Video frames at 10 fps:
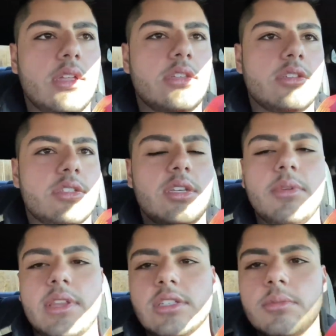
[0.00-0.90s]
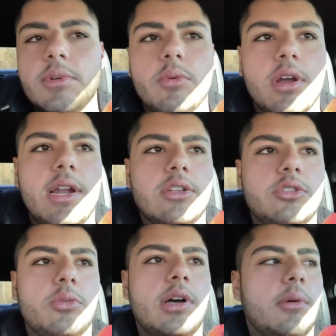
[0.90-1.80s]
doesn't seem like that's going to be working out
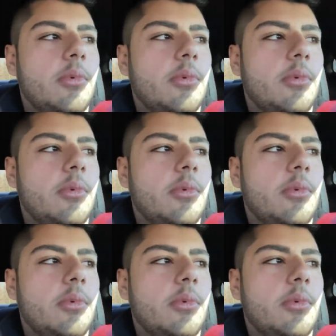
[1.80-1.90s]
too well.